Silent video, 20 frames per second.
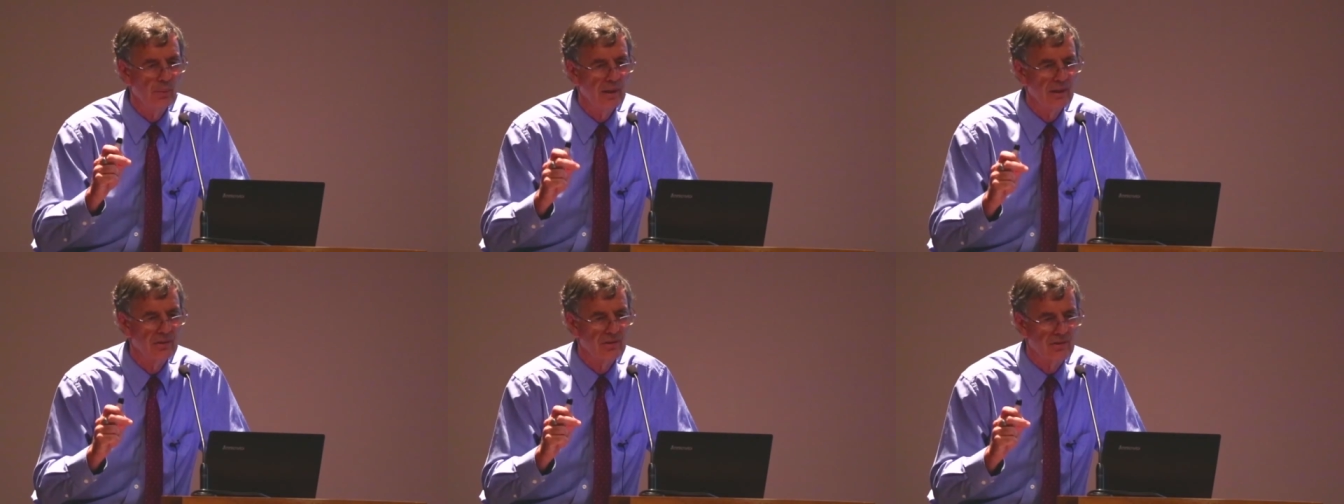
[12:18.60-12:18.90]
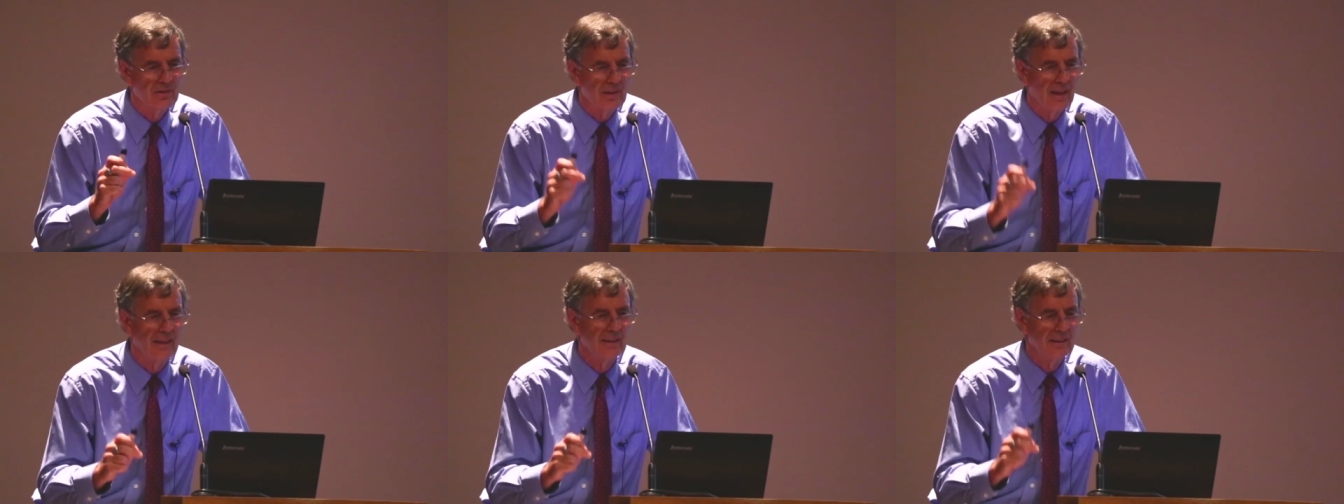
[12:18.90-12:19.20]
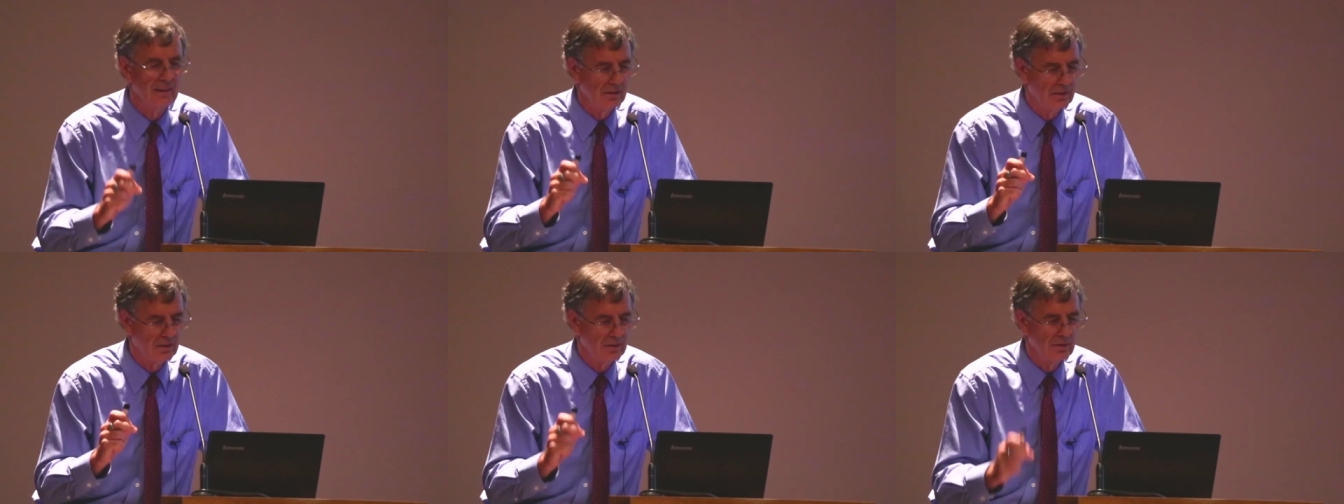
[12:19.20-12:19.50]
we are
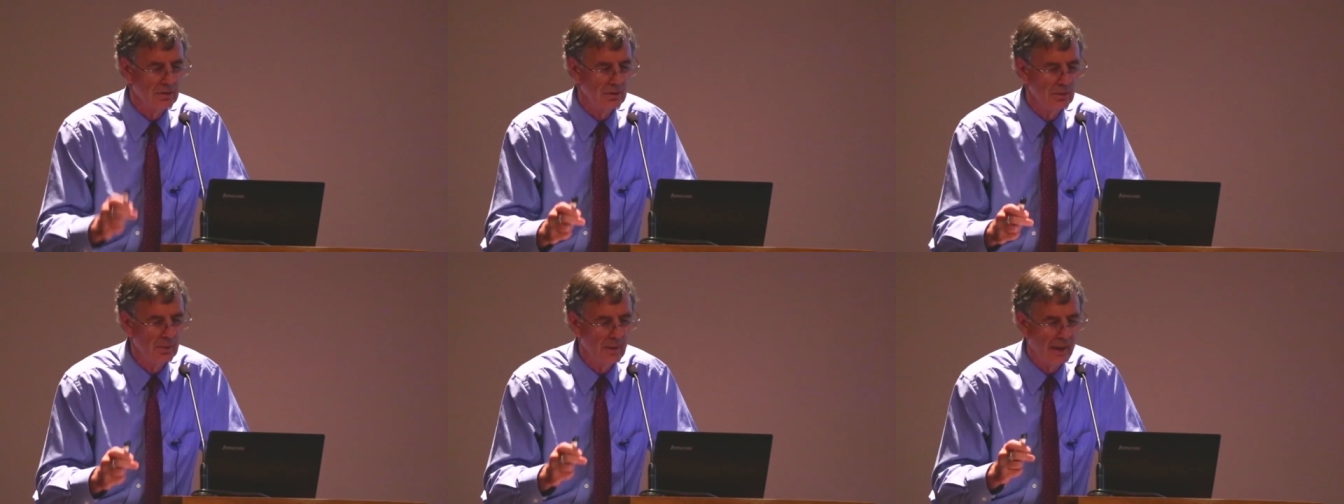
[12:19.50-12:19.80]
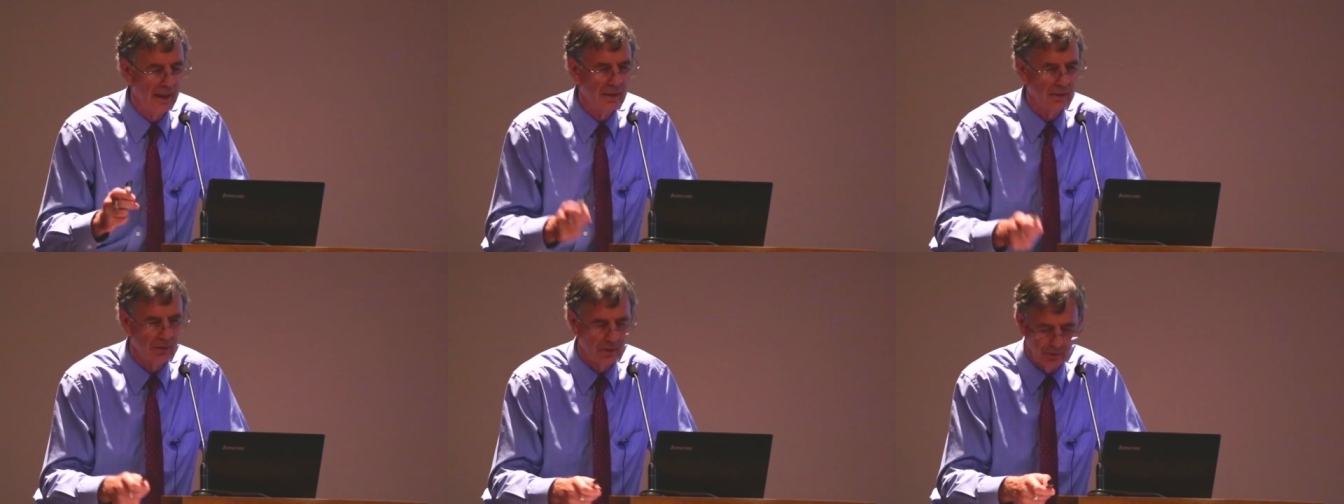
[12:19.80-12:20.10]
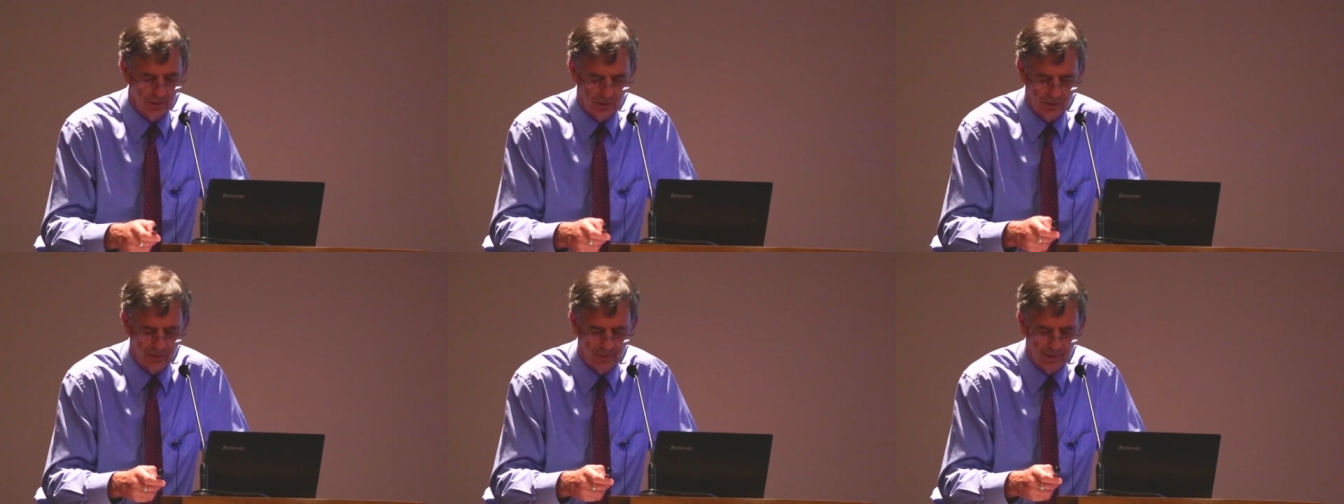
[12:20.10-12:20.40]
starting to do our
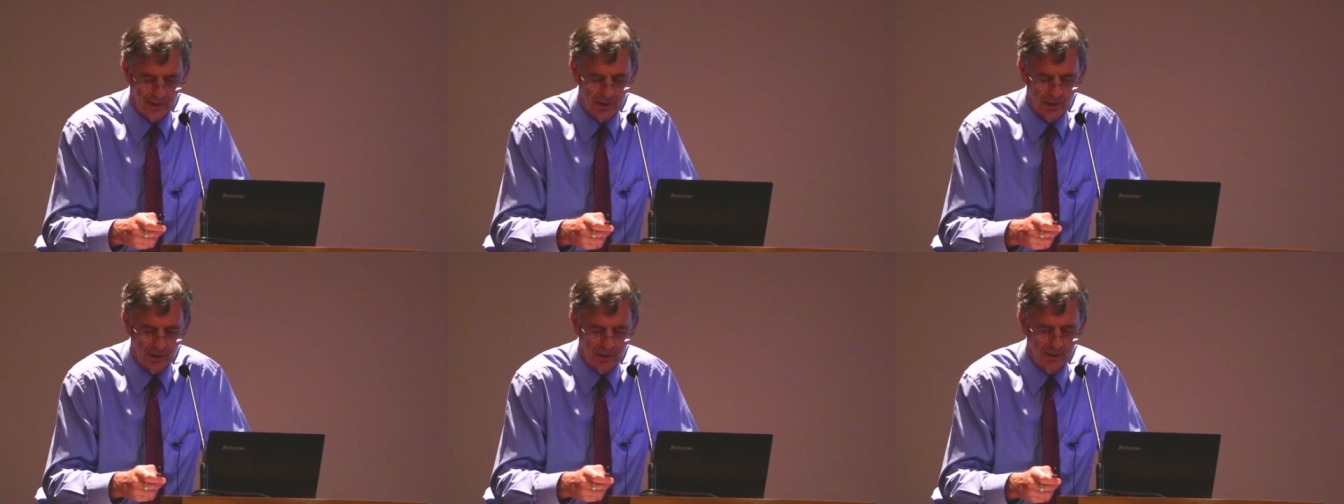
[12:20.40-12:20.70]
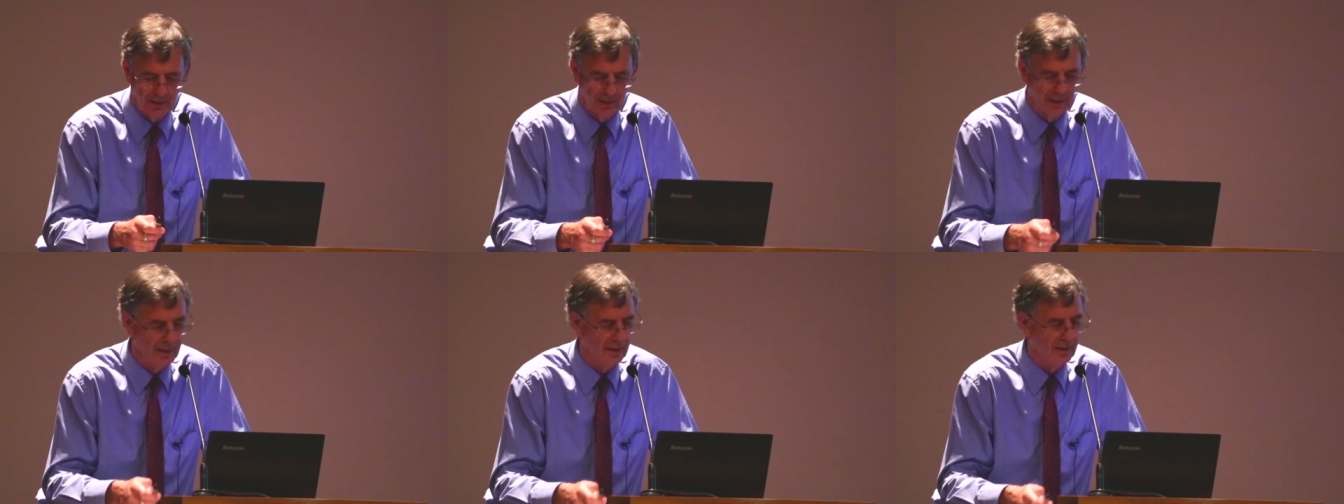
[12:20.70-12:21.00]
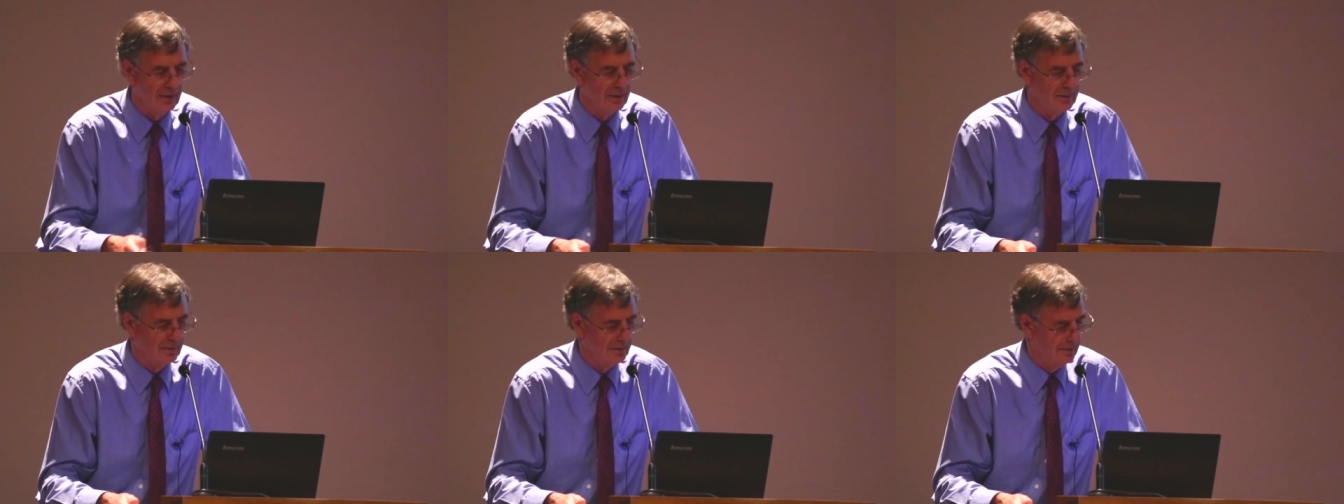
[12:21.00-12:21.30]
conservation
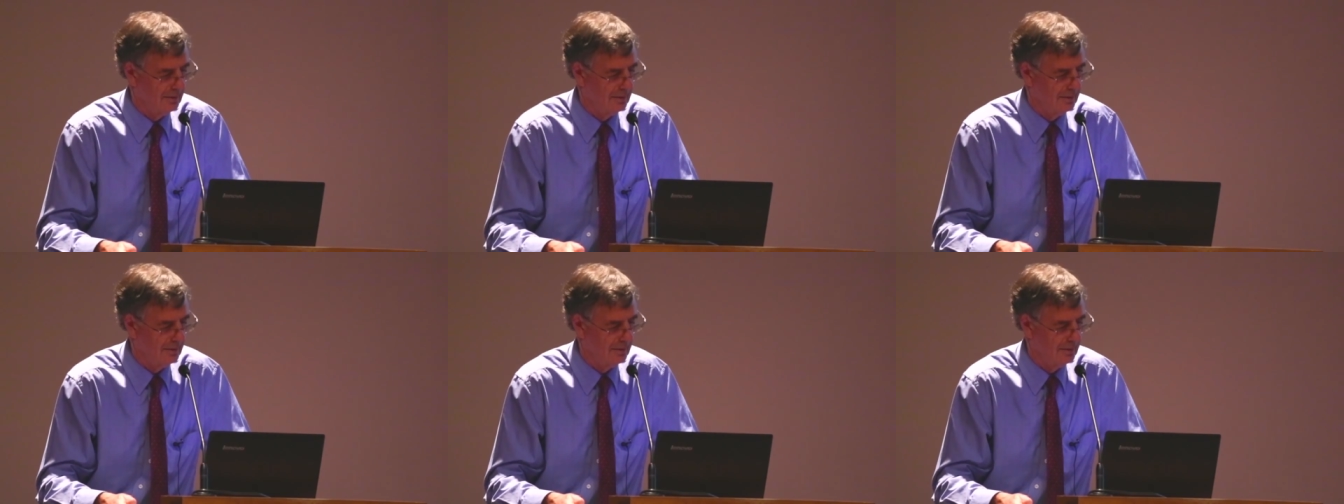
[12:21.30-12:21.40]
now.